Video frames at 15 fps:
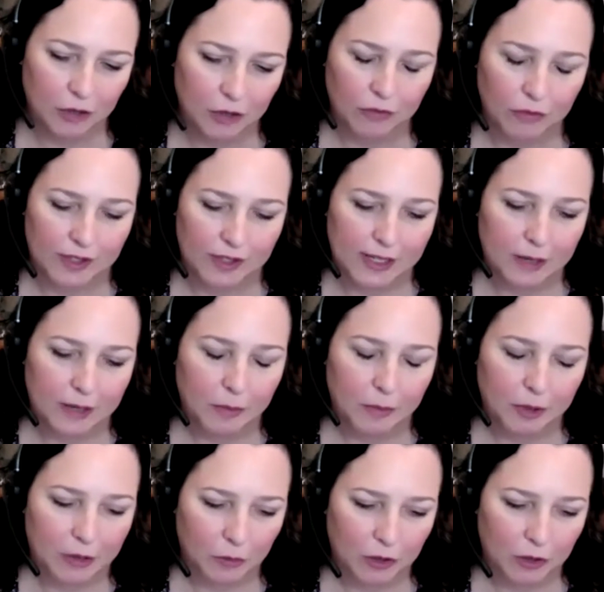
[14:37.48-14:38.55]
For example,
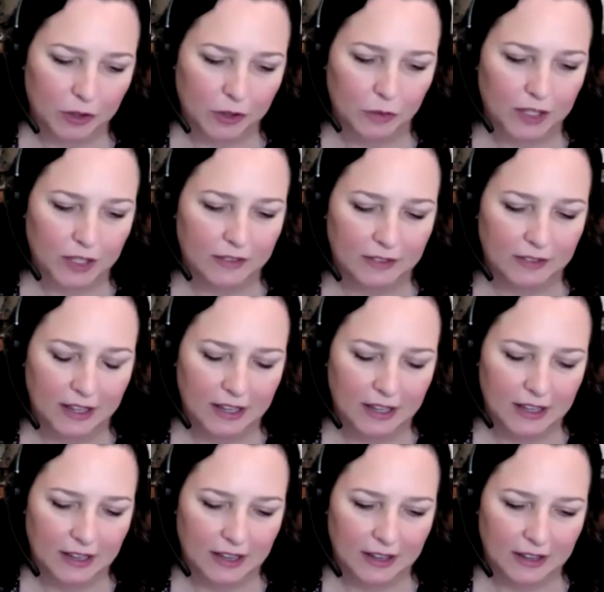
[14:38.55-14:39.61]
I worked with
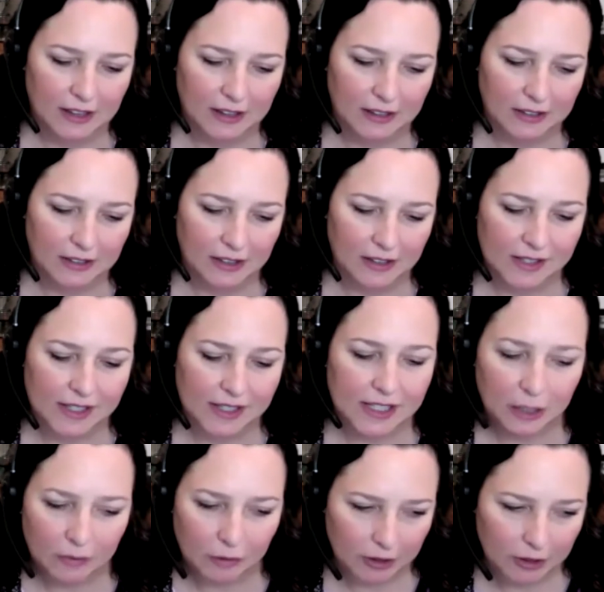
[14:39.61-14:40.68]
a
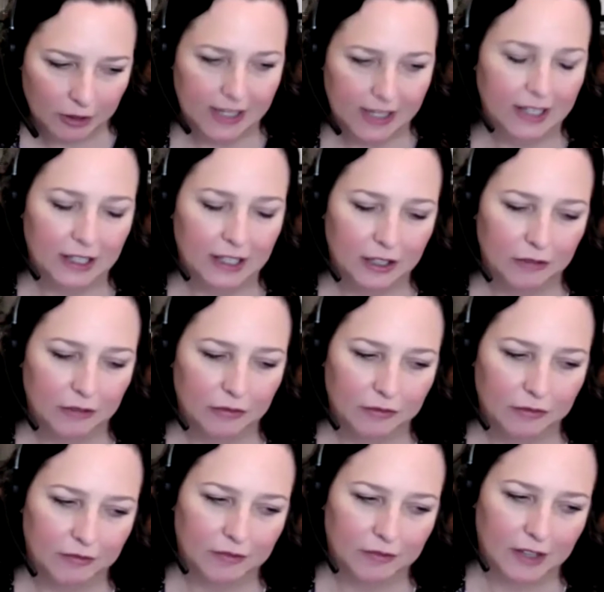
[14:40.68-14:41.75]
C-level executive